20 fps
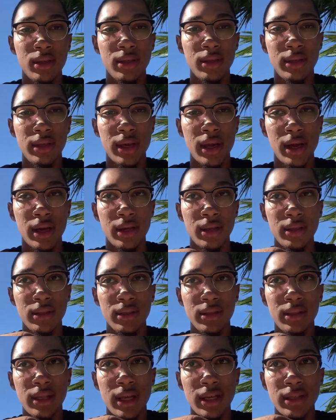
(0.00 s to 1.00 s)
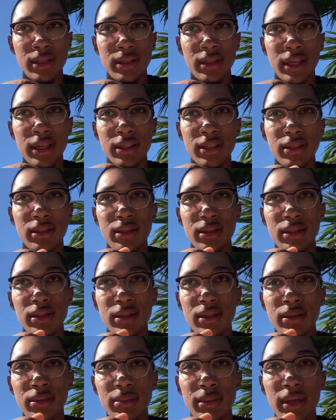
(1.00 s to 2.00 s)
yeah, that's
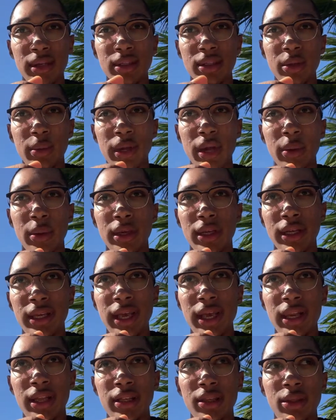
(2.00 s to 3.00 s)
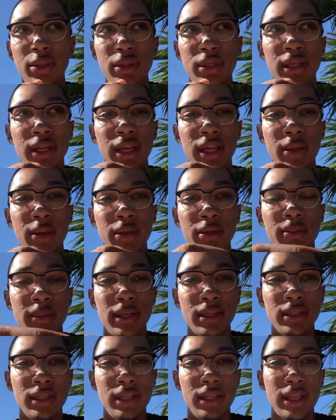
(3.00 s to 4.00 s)
basically what I want to get into today. It's
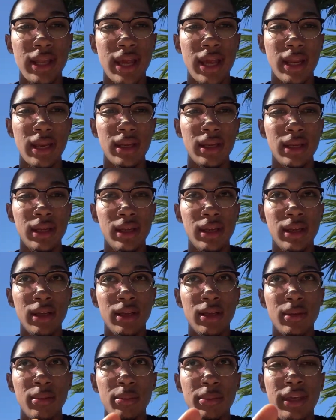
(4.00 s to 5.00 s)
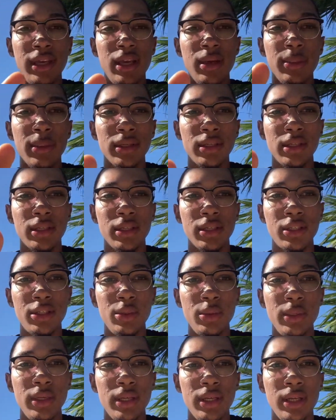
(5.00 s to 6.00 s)
basically that being
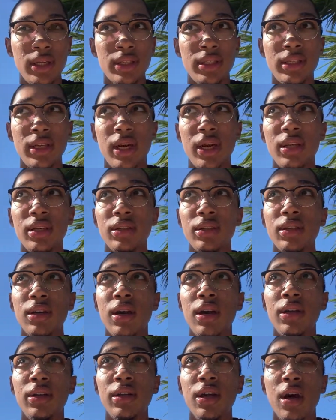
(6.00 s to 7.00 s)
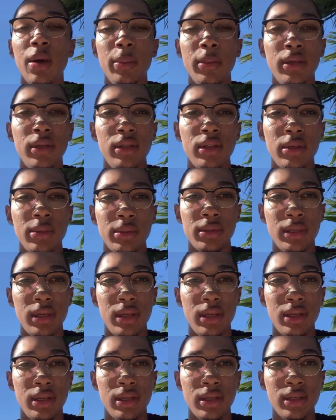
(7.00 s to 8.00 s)
misunderstood is not uncommon, you know
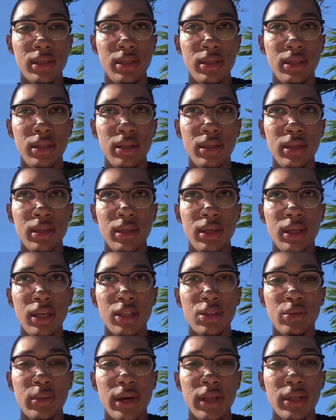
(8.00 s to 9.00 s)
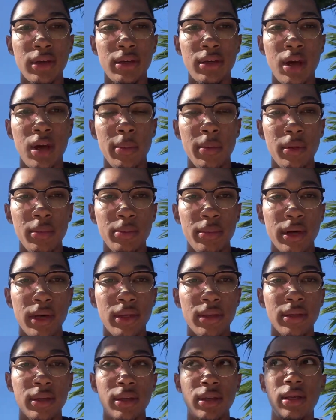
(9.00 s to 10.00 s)
saying? It's rather common, but
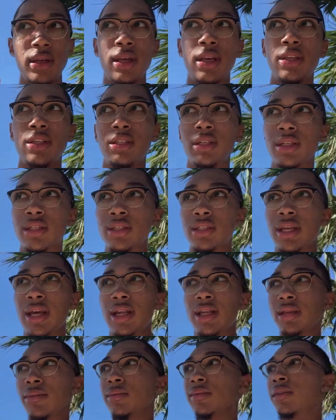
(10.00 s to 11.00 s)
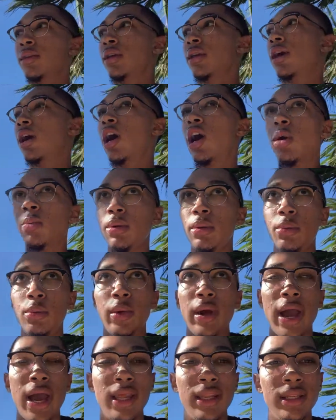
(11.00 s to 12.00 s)
it's just that how people
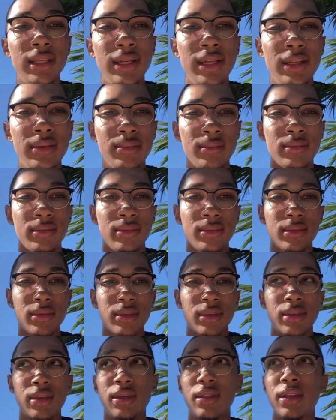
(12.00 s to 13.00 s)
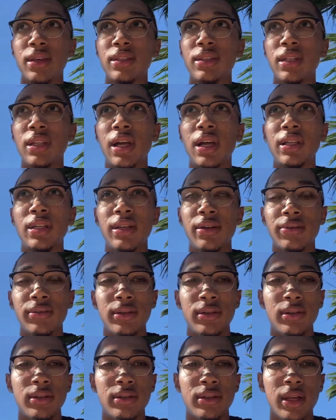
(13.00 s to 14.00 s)
handle it is a lot
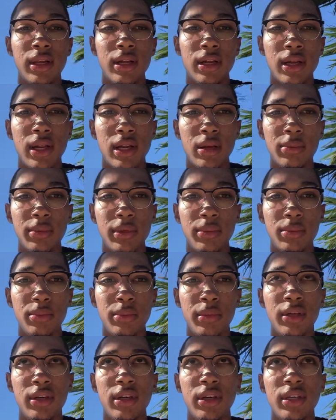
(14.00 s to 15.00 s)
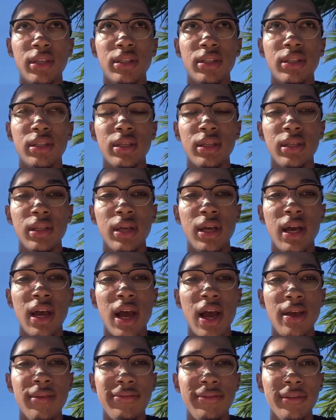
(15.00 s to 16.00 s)
different than a lot of people, because
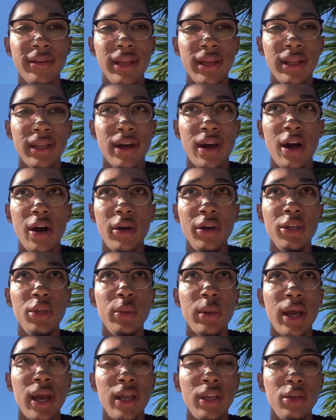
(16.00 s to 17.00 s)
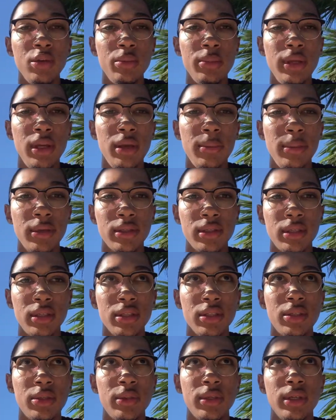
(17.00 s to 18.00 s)
I feel like how you handle being
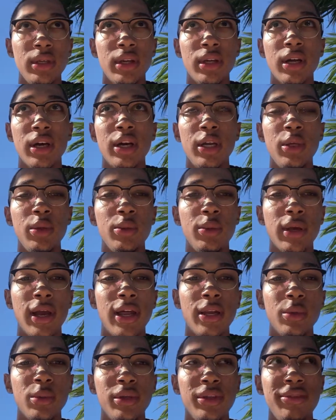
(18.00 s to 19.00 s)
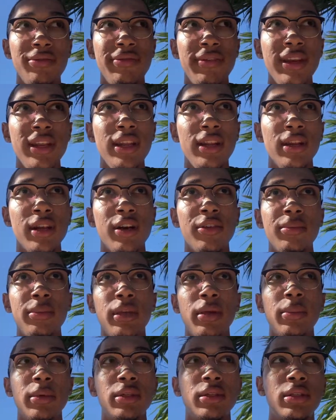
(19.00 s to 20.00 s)
misunderstood and how you handle the feeling of
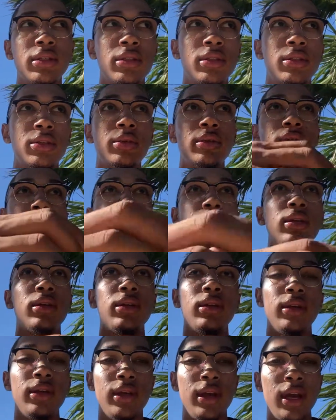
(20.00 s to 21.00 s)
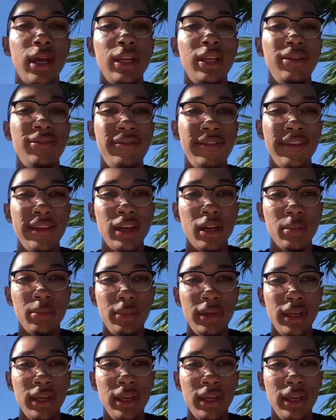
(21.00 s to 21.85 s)
being misunderstood and the feeling of